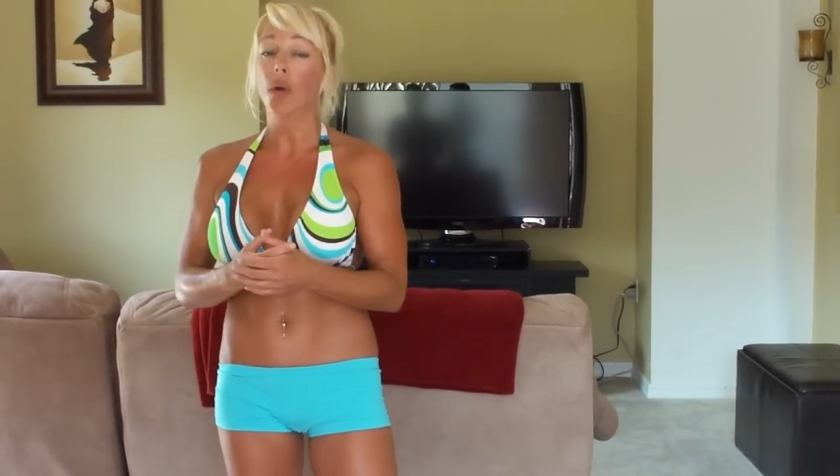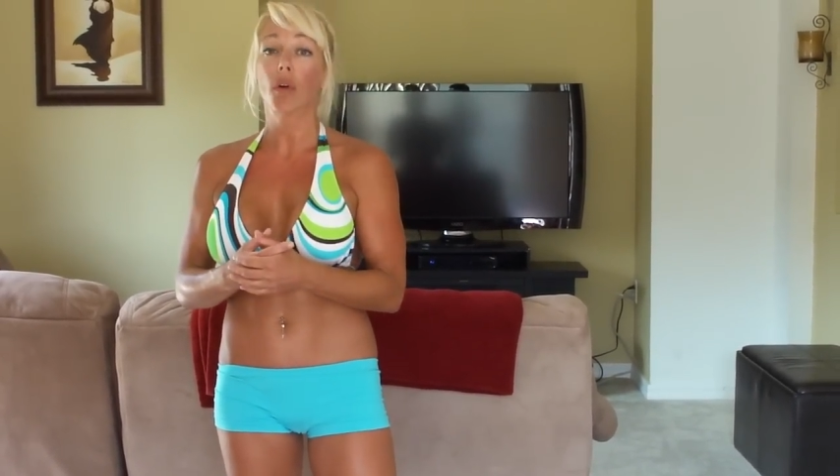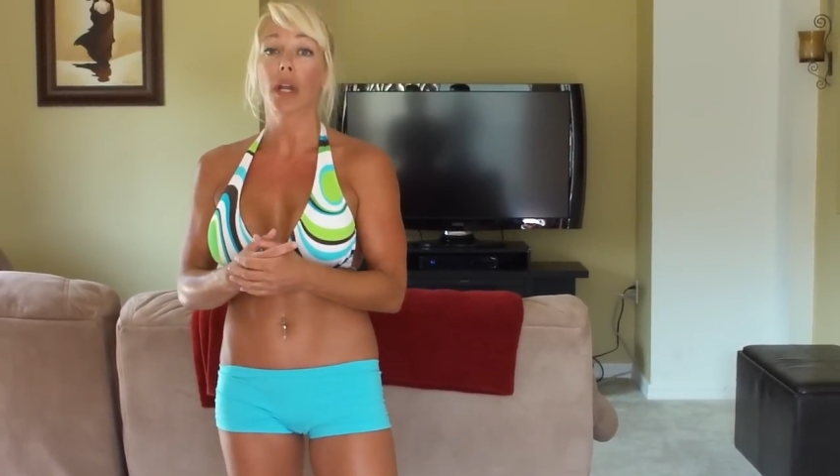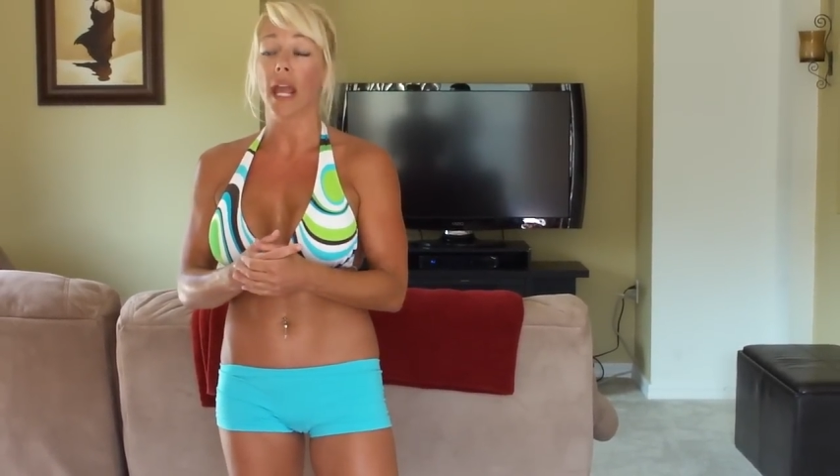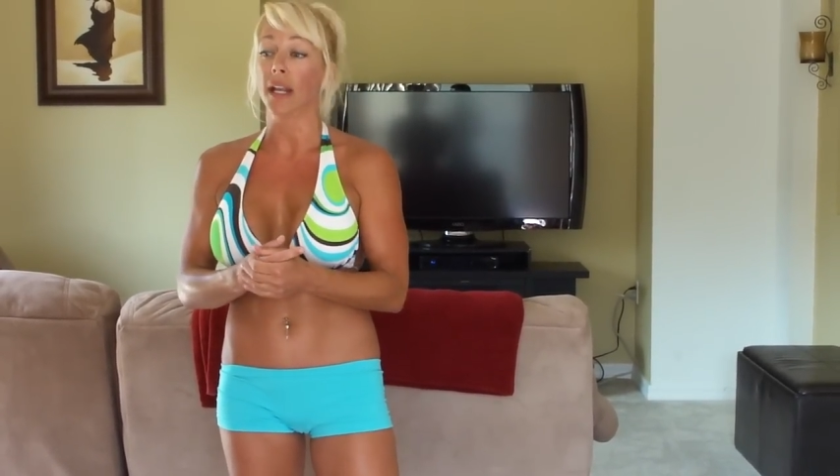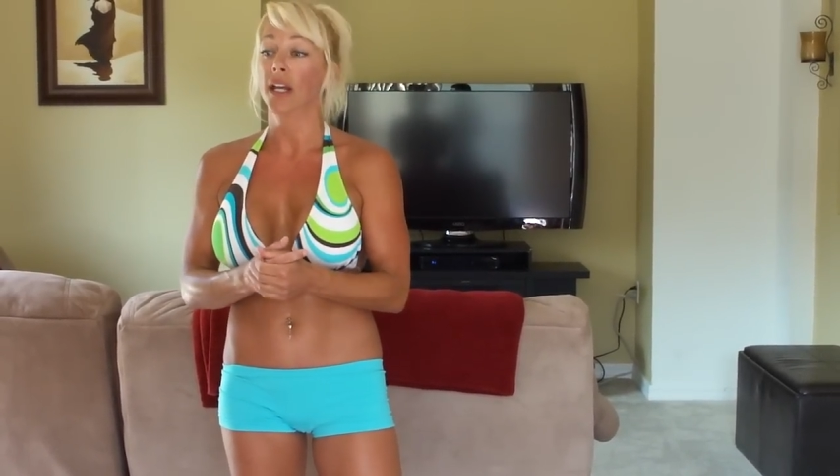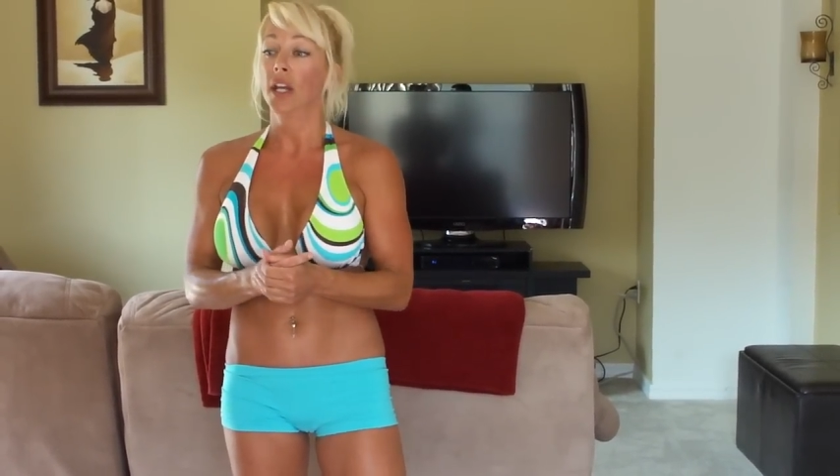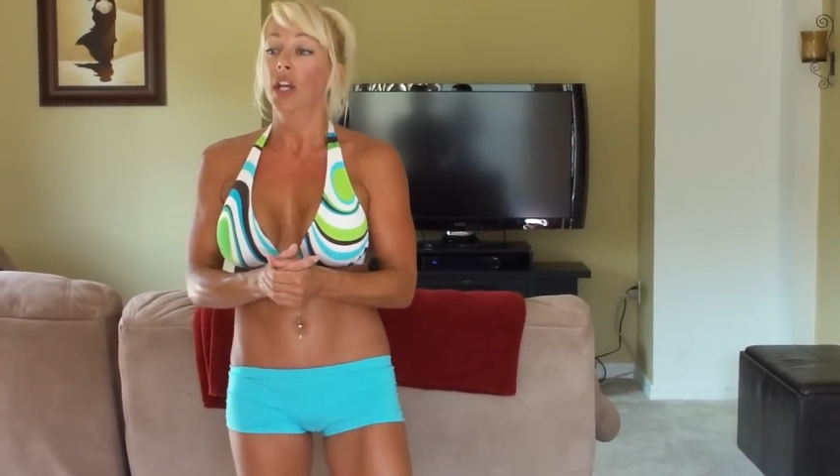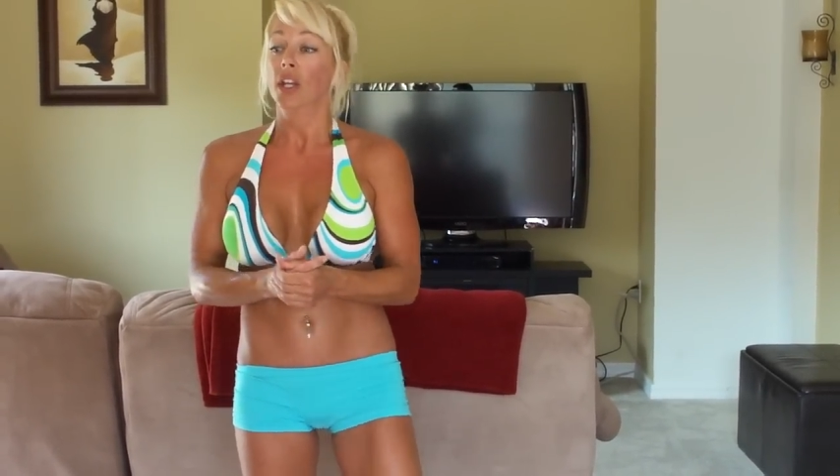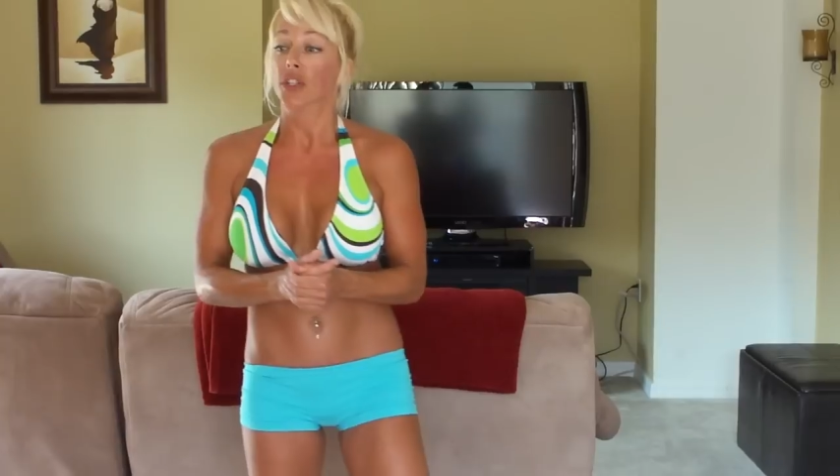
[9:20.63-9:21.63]
over again.
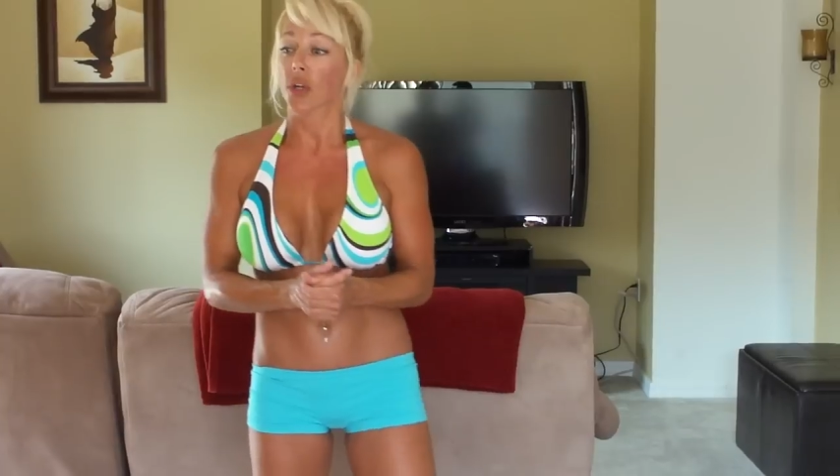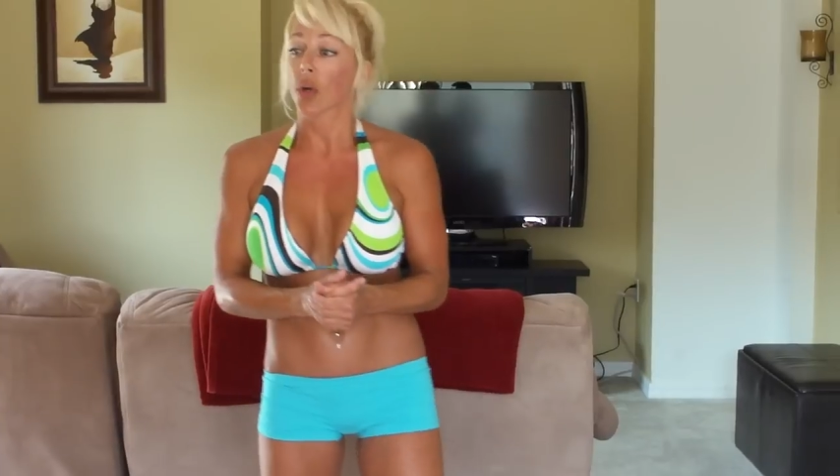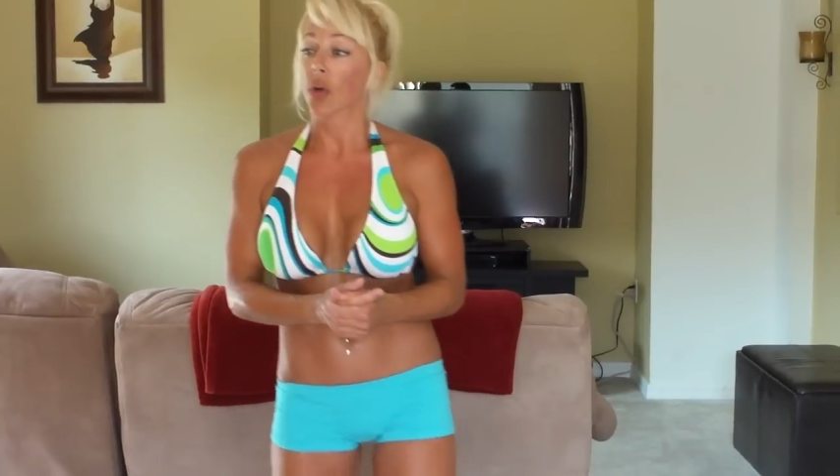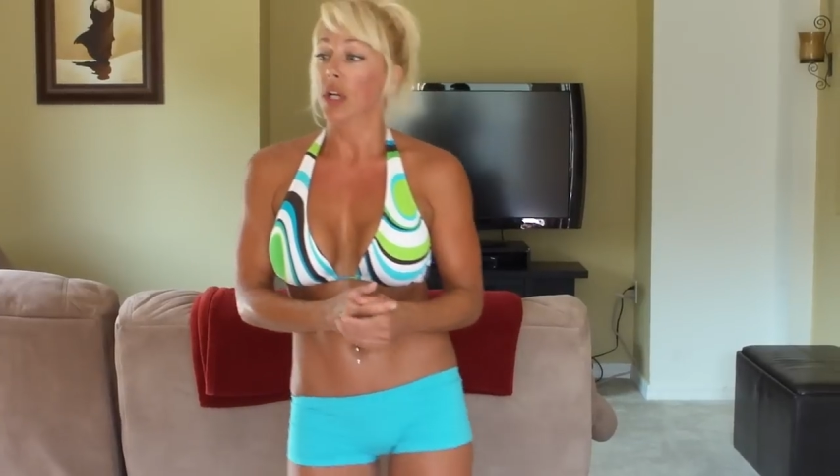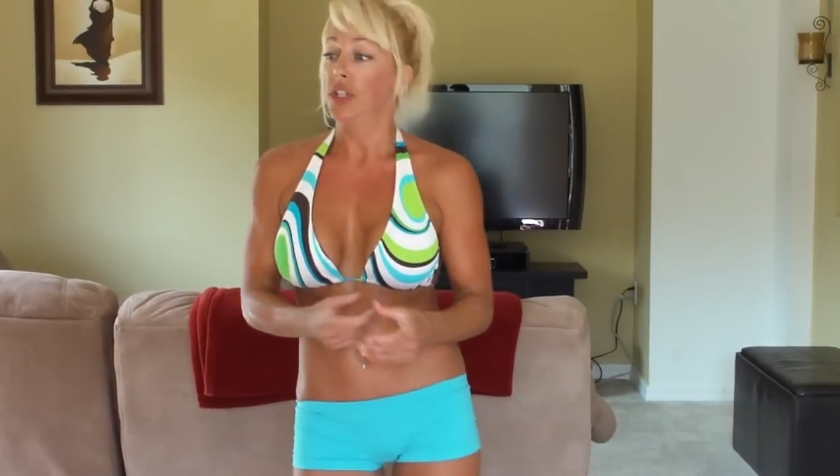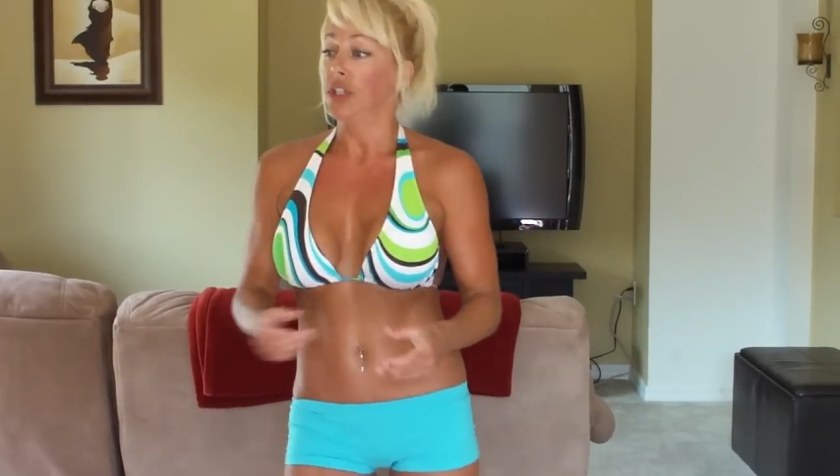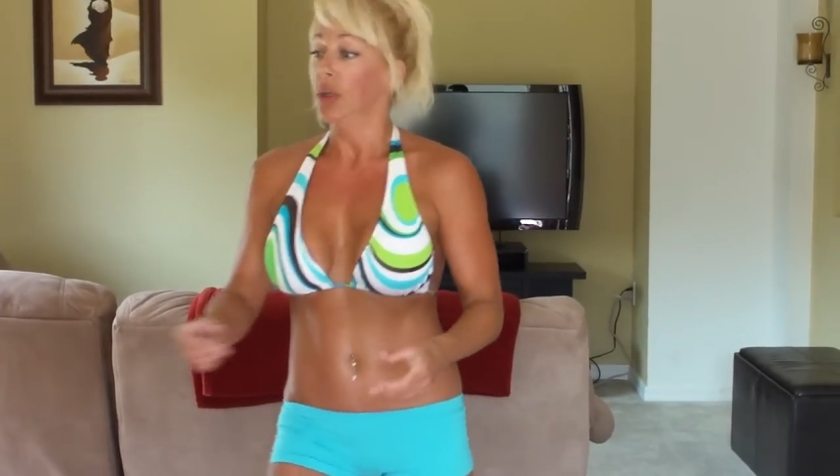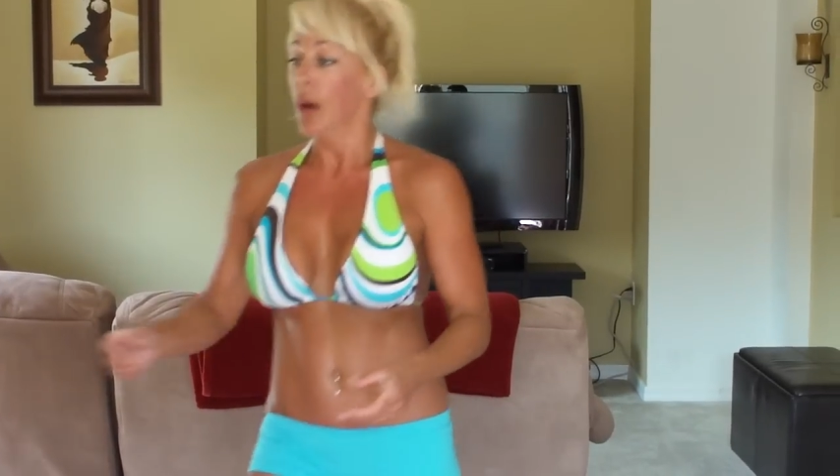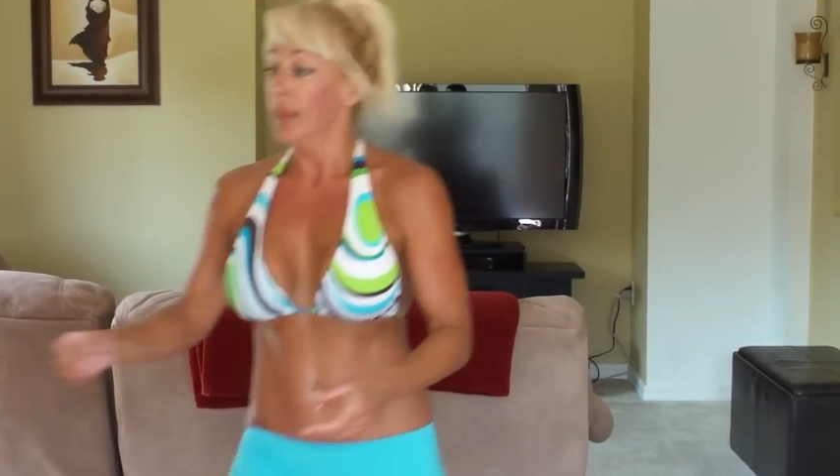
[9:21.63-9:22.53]
So you're going to do,